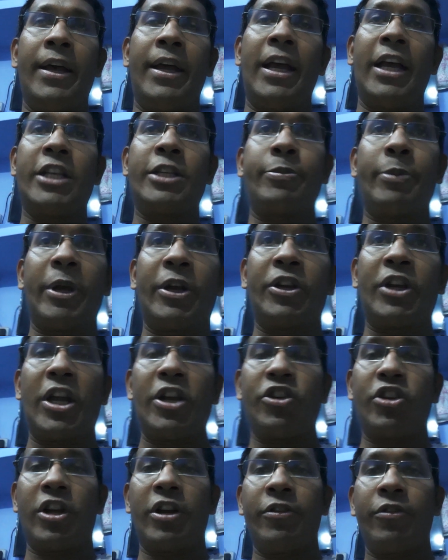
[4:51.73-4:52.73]

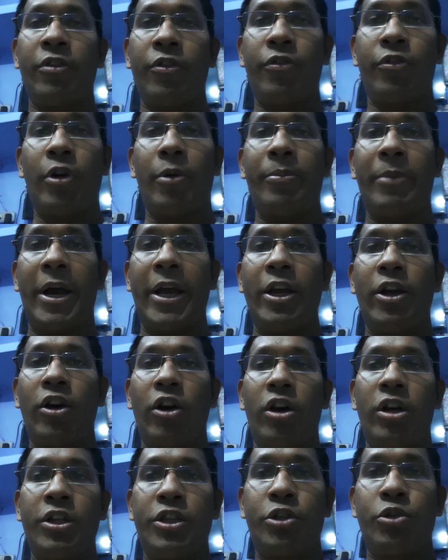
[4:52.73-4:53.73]
expectation from my
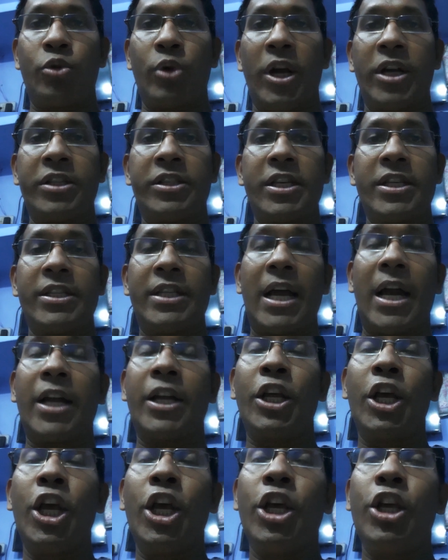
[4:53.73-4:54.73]
students is
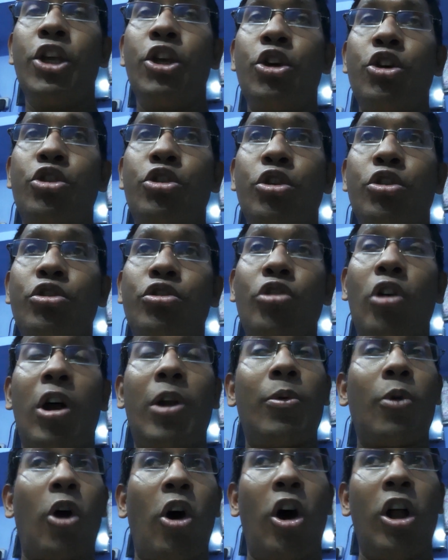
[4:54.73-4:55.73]
that you should
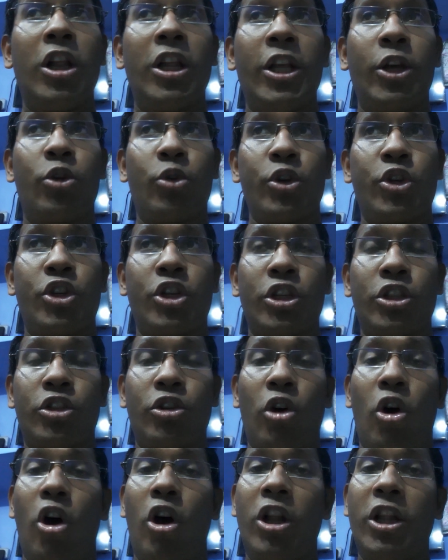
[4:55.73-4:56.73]
solve all the
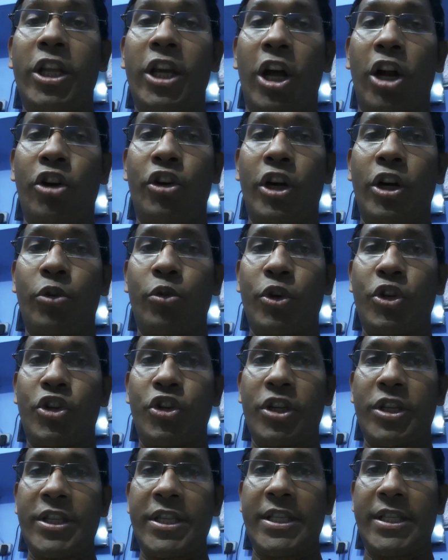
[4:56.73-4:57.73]
questions, all the 100
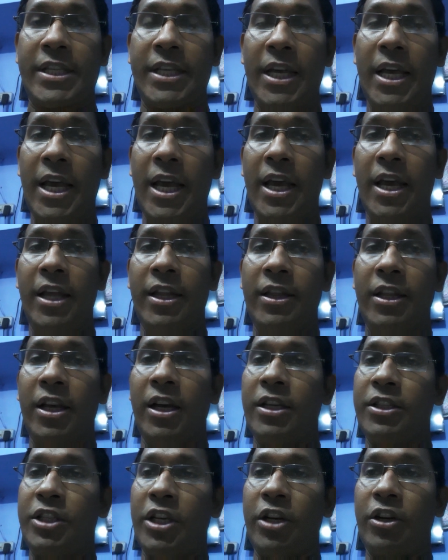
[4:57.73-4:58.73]
questions in
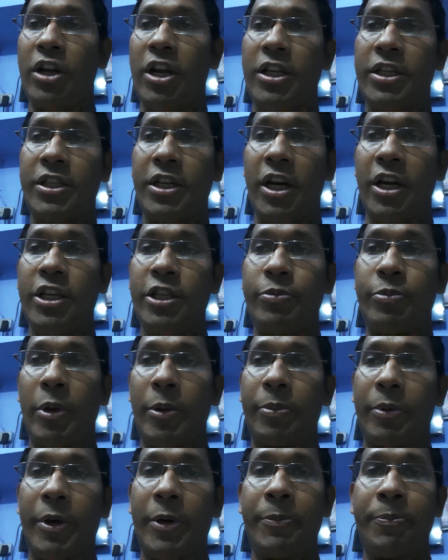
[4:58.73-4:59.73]
the general studies
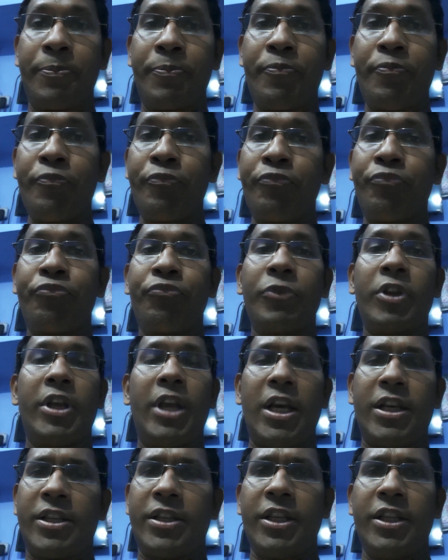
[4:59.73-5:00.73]
paper
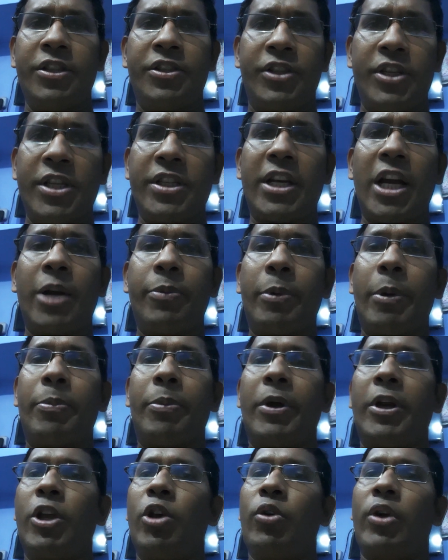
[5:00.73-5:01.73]
Yes, in CSAT
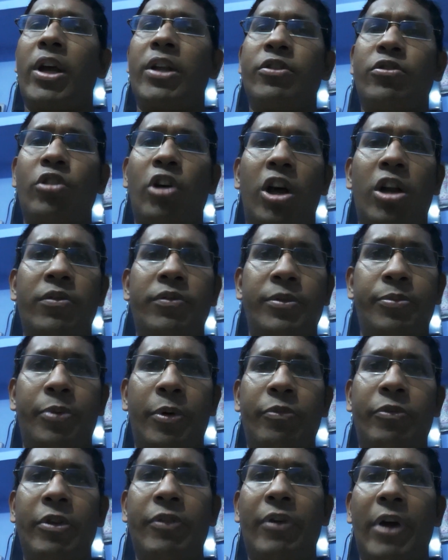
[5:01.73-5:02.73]
paper you can solve
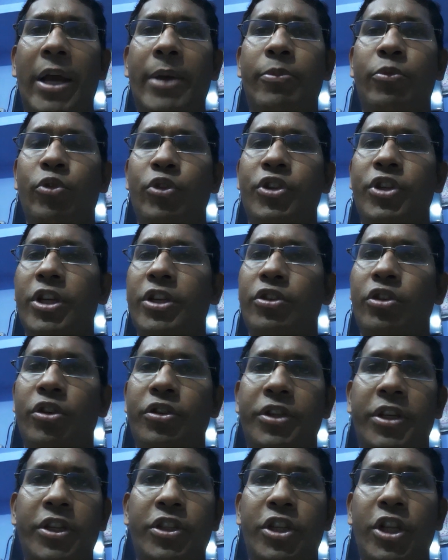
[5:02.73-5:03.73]
55 questions
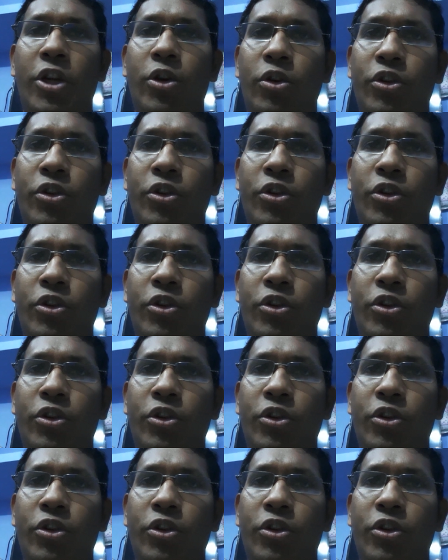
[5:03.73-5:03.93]
or 60